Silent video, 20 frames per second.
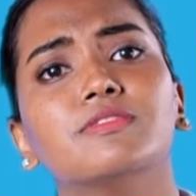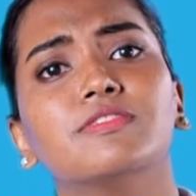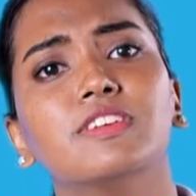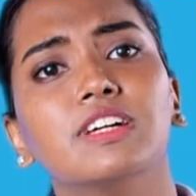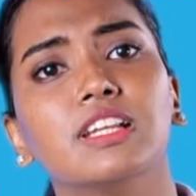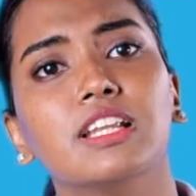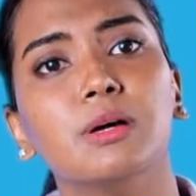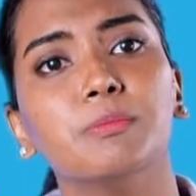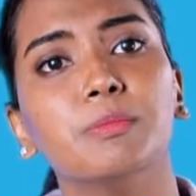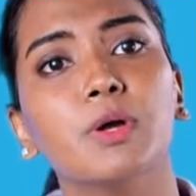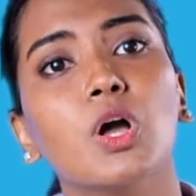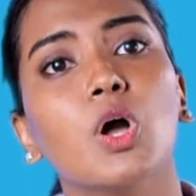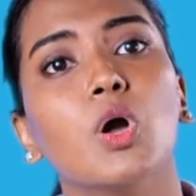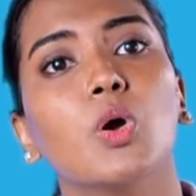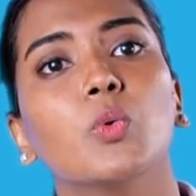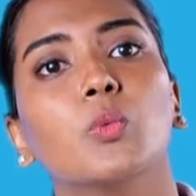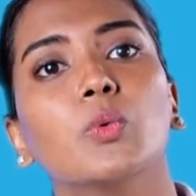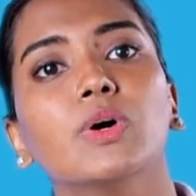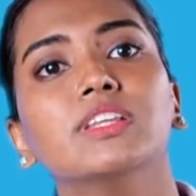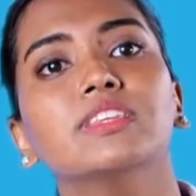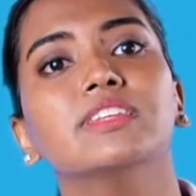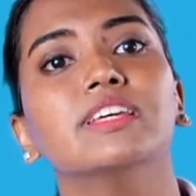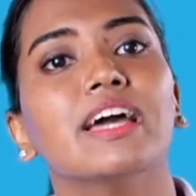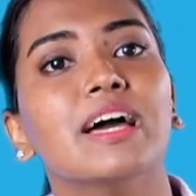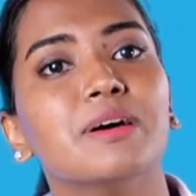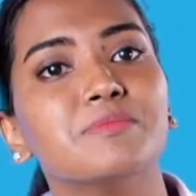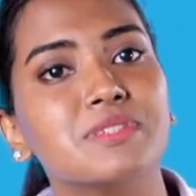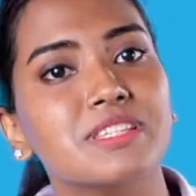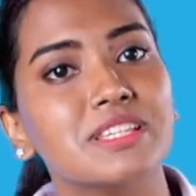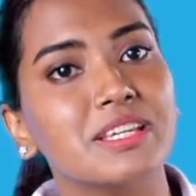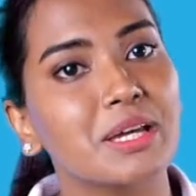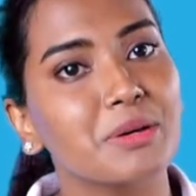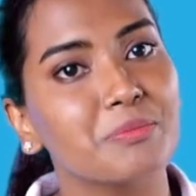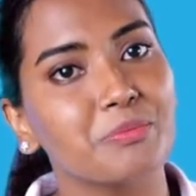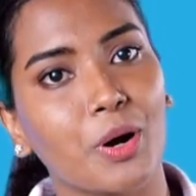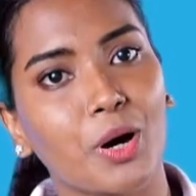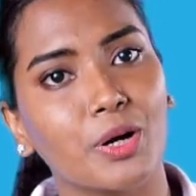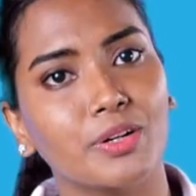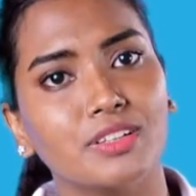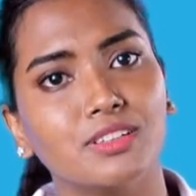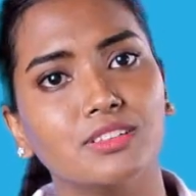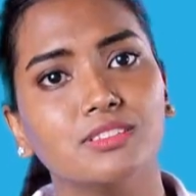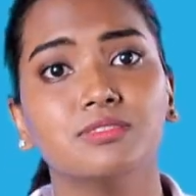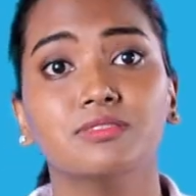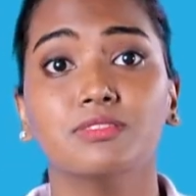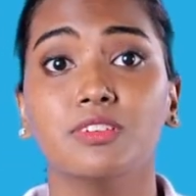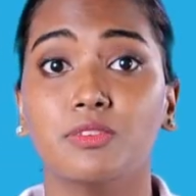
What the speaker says: Philip with the MCA portal.